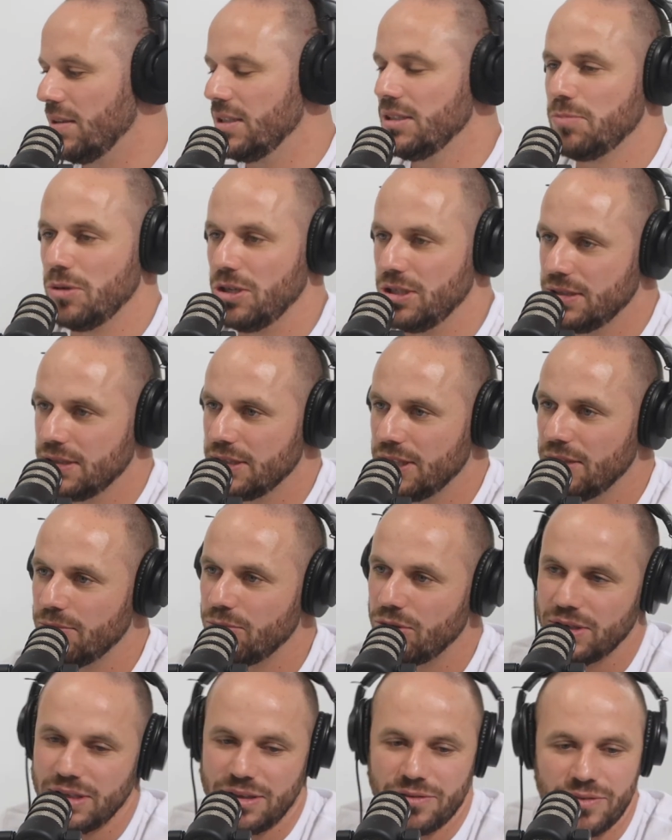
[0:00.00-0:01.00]
this person's
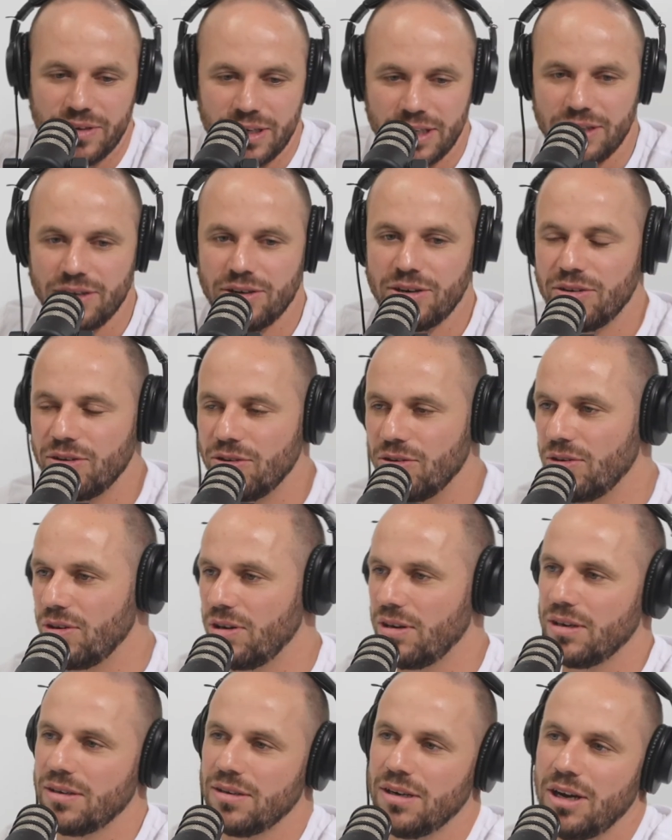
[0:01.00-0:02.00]
going to point the finger,
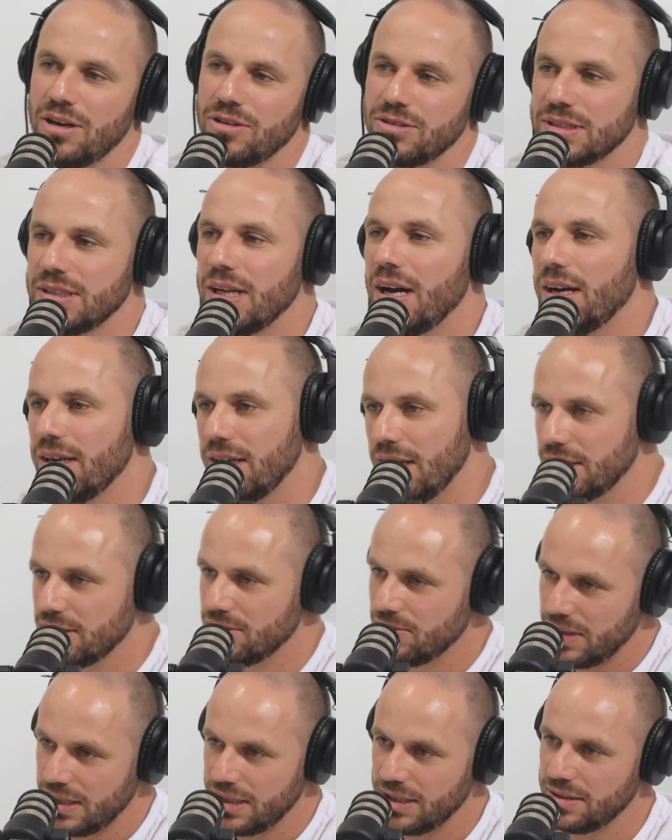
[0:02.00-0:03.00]
or I don't know, I'll start
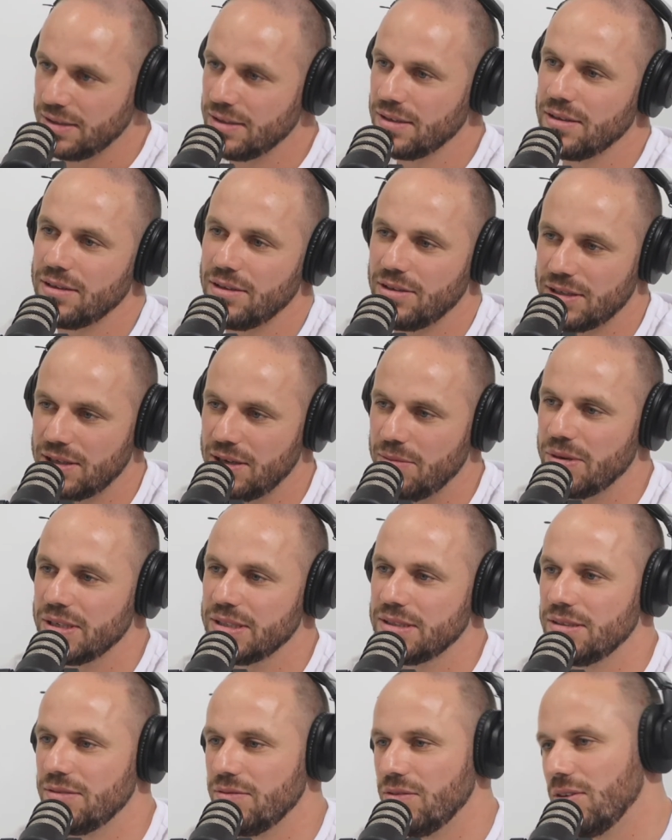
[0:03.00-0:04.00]
next week. Like, um, your best